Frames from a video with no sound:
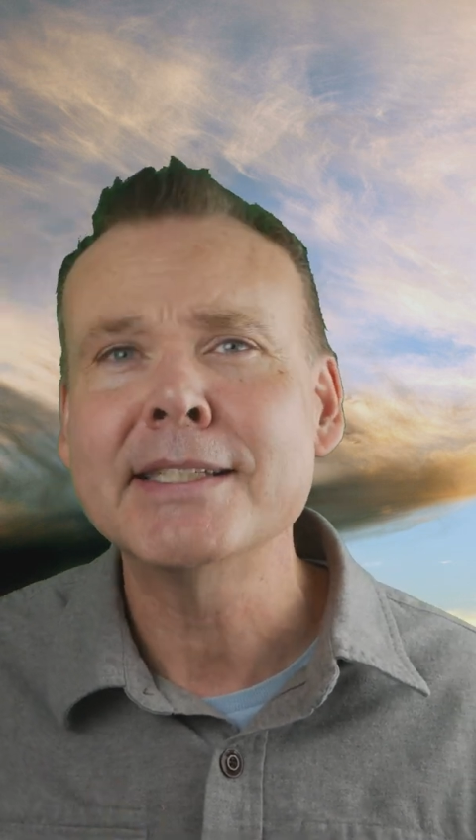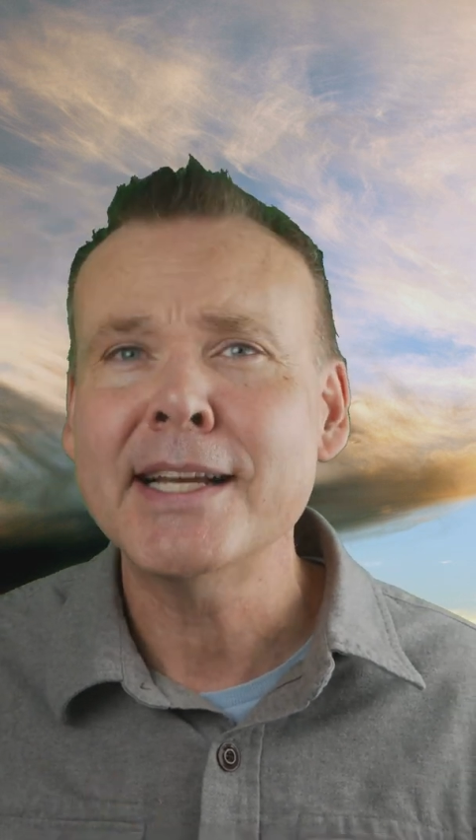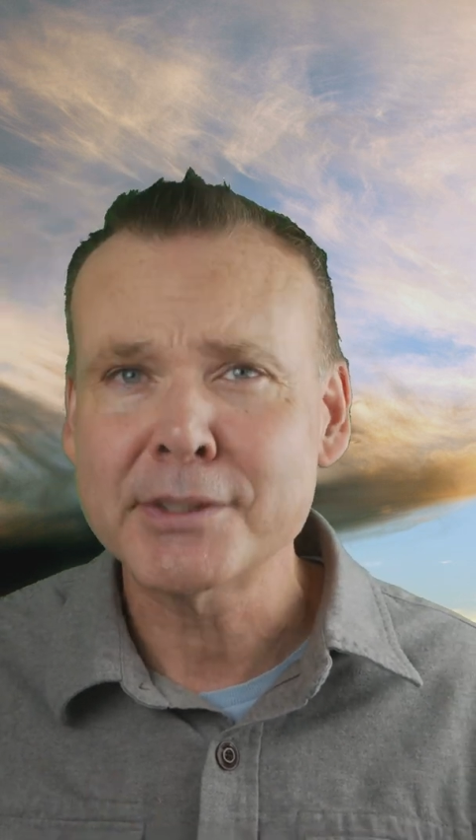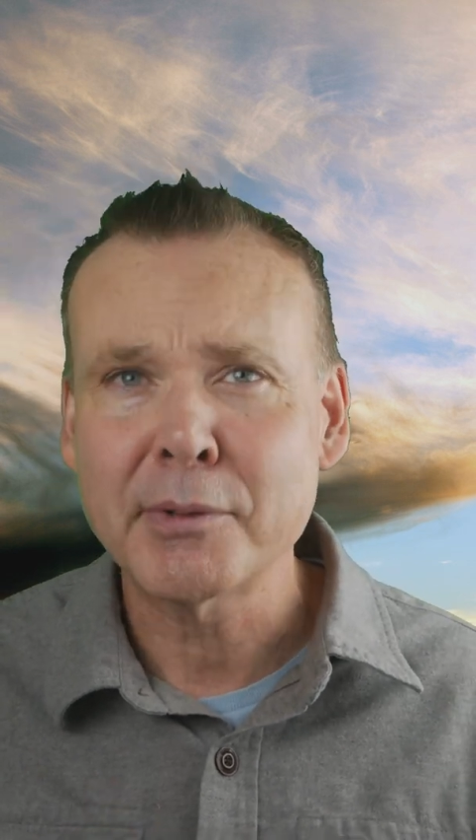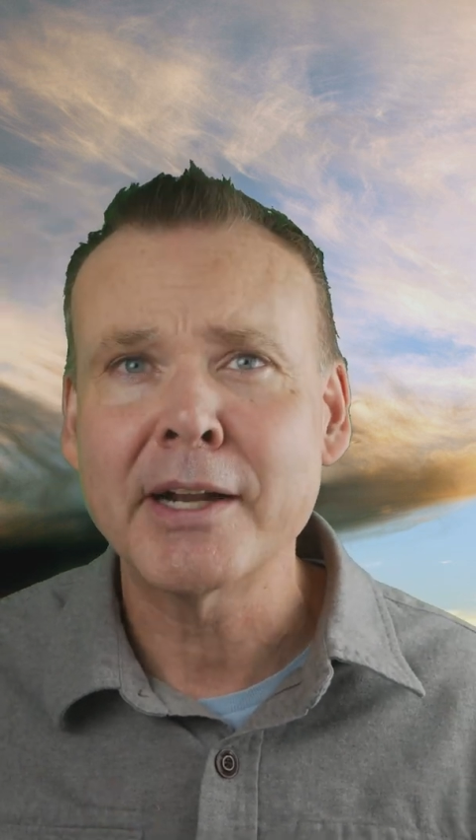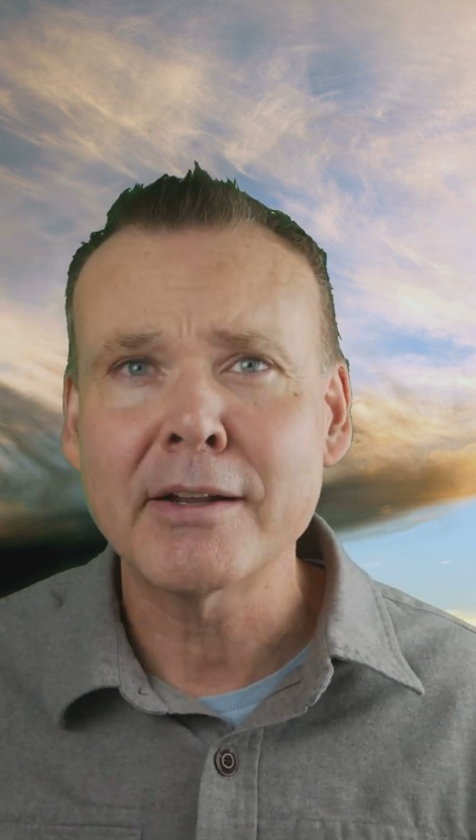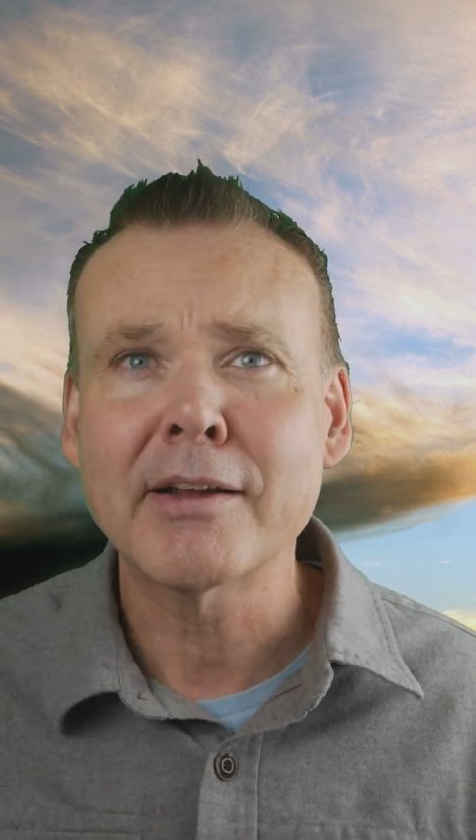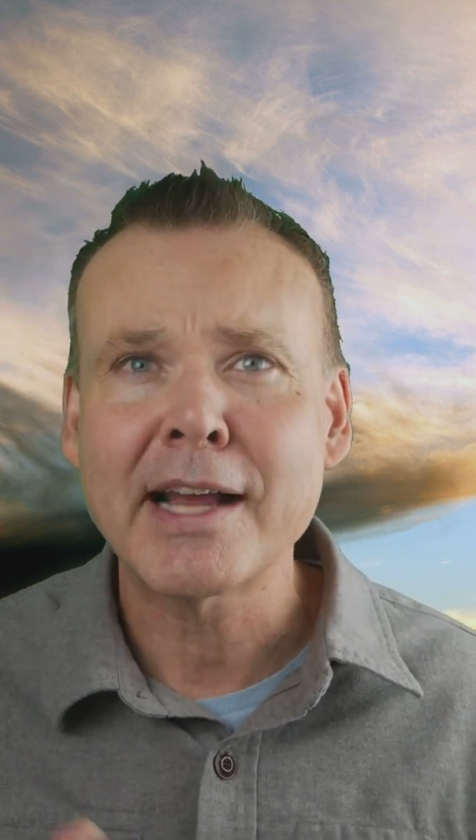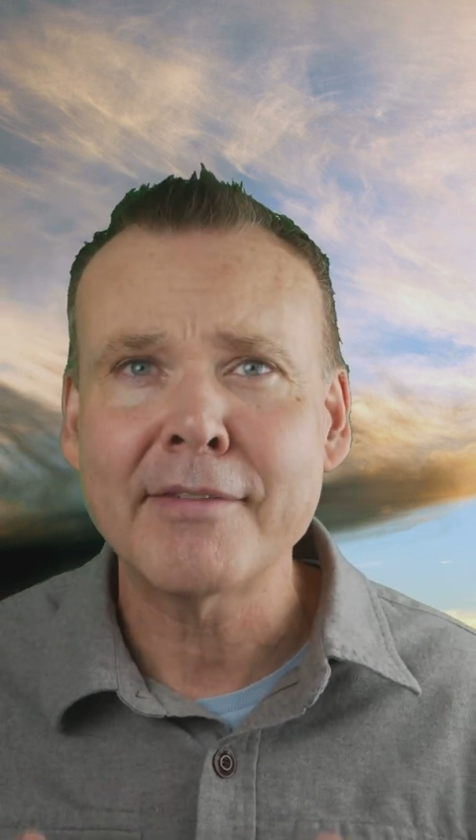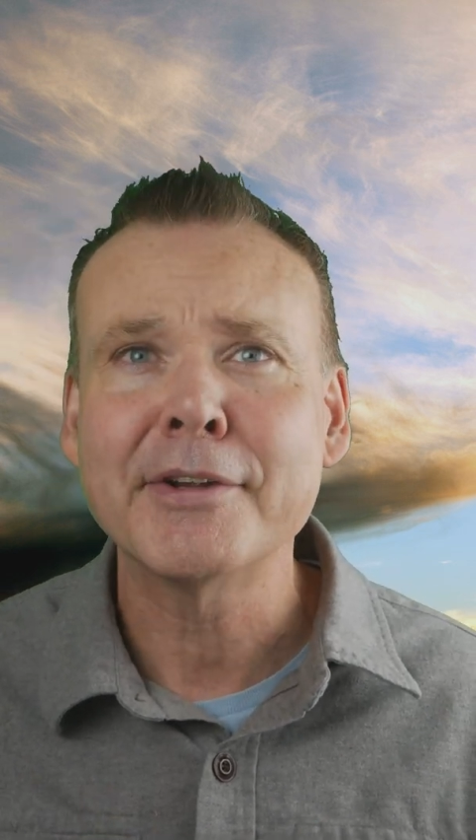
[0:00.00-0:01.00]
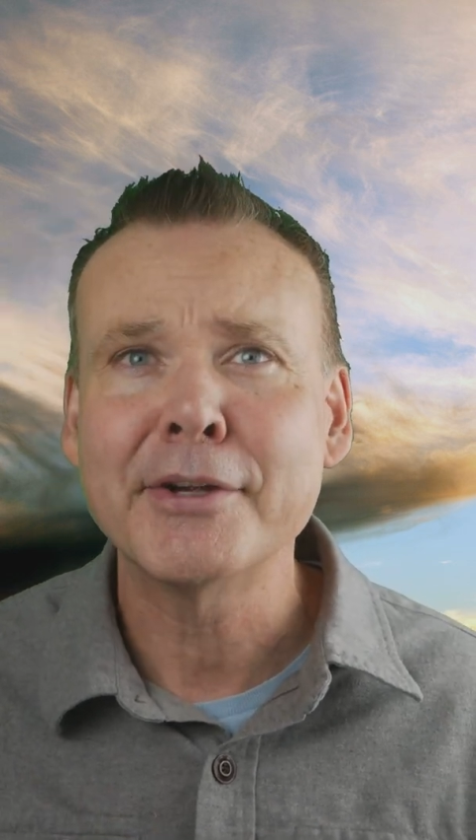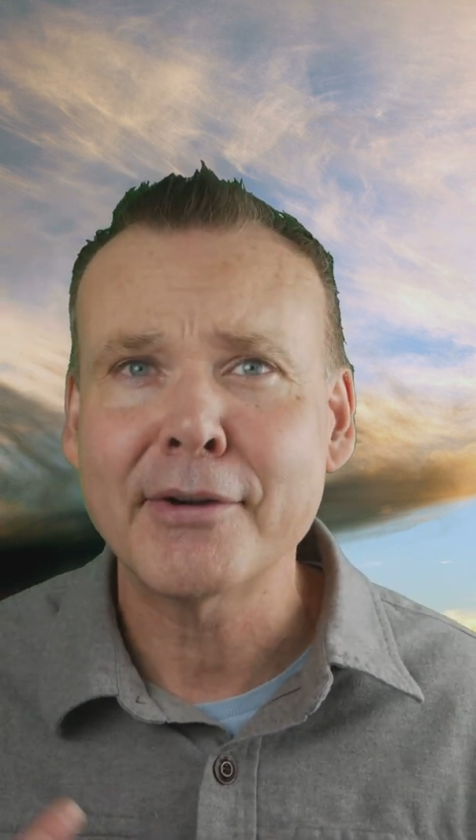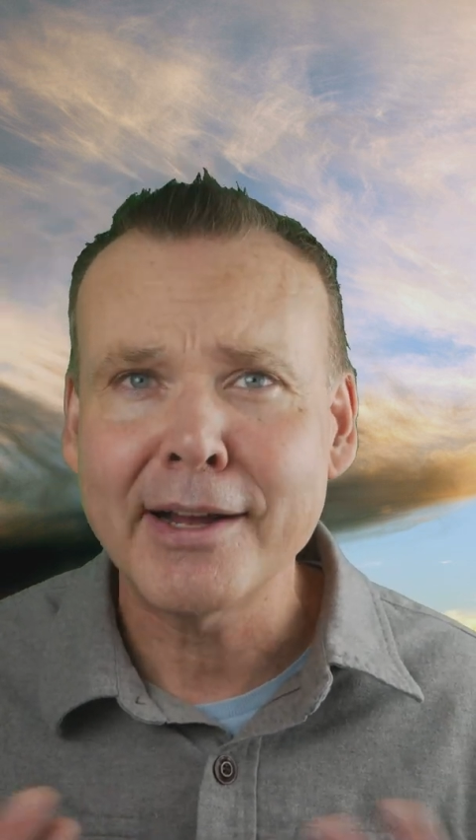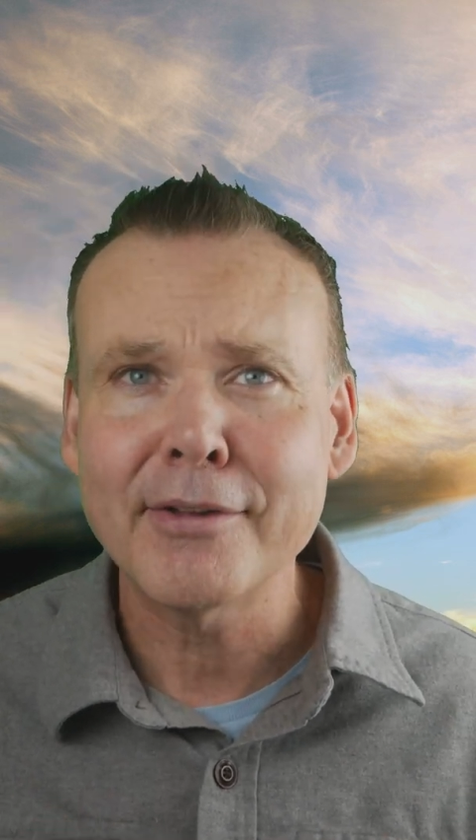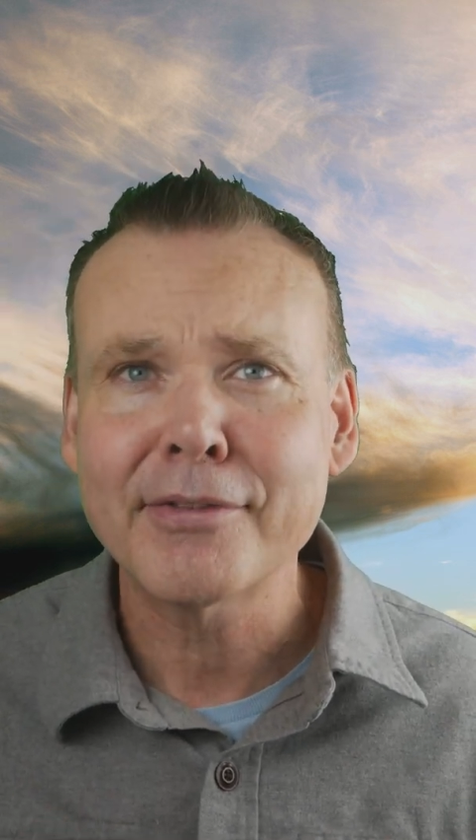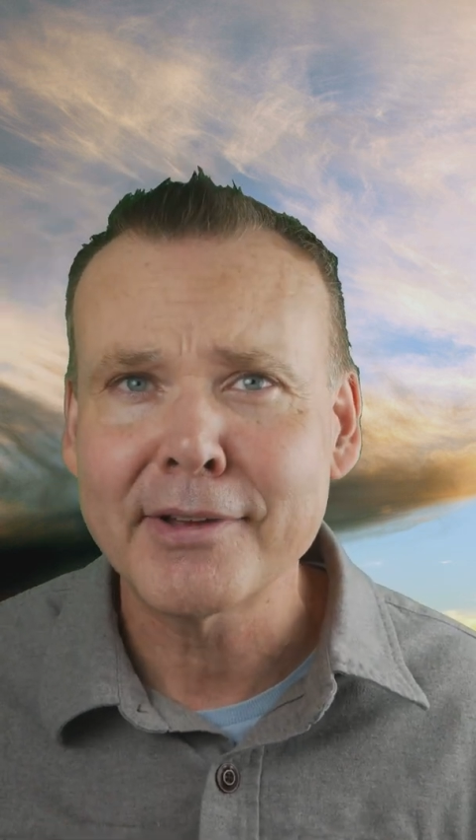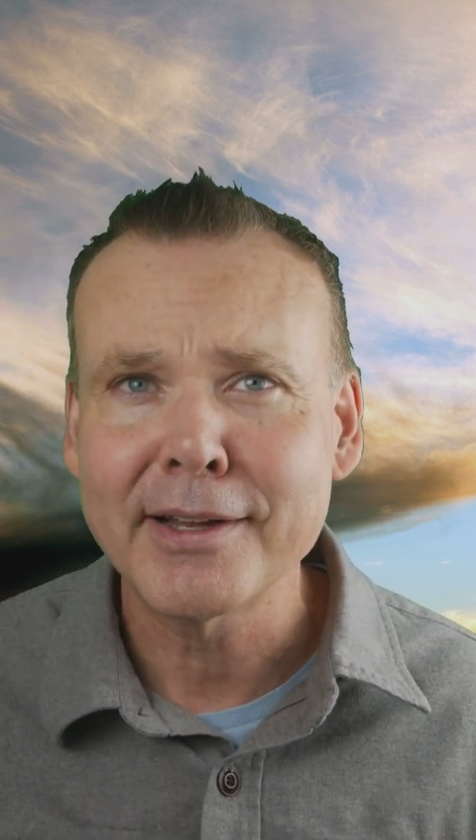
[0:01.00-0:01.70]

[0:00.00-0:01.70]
yes, we're here to look after your health